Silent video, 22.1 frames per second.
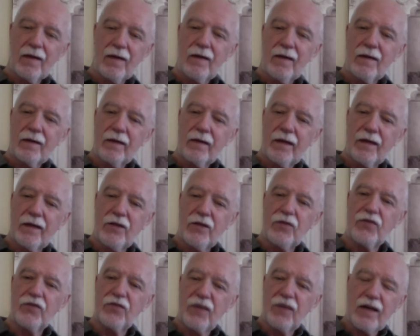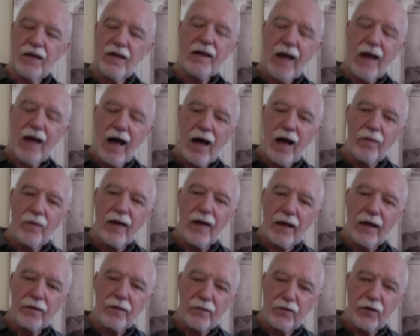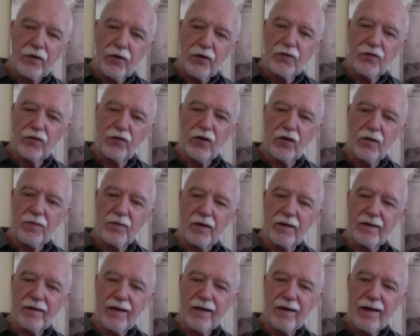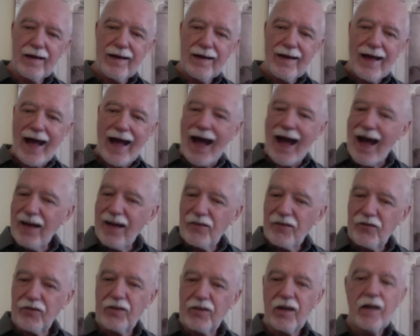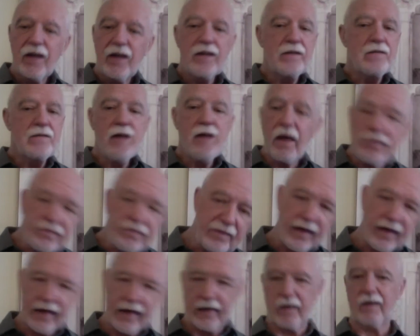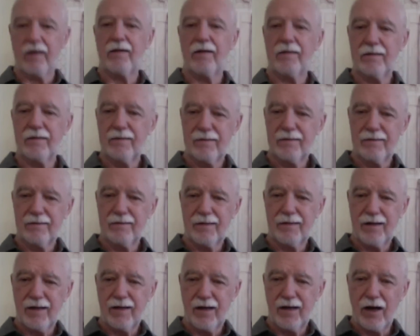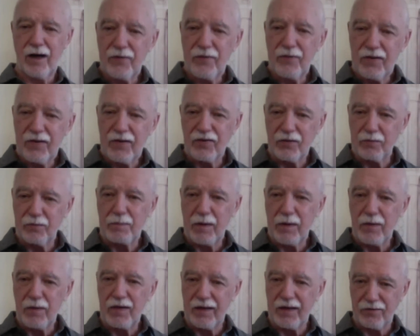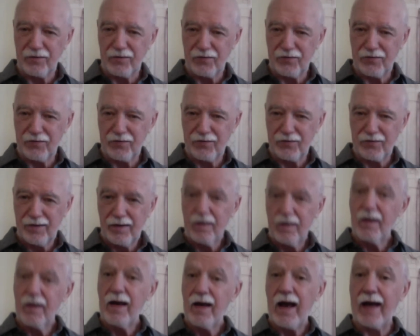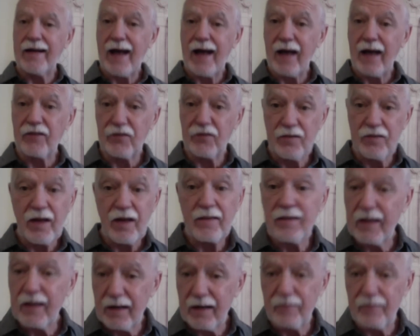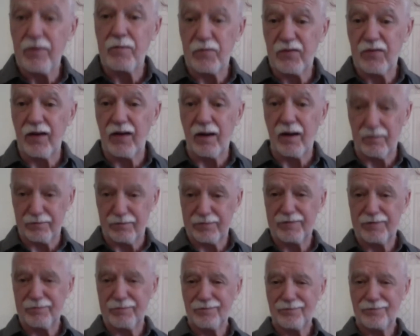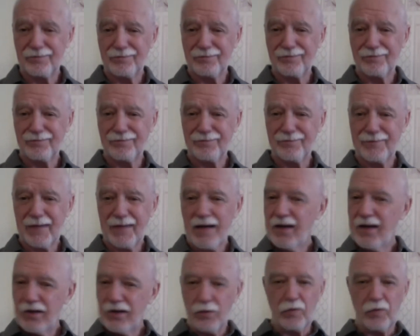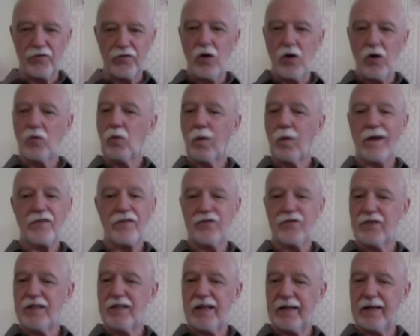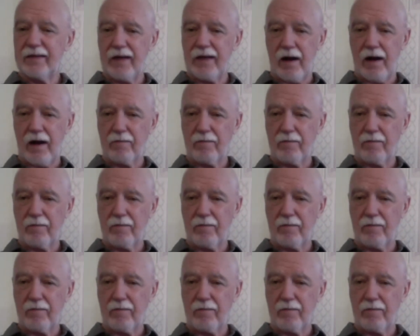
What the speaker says: Can you see how that third servant asked nothing of his experience and asked nothing of himself? There was no questioning there.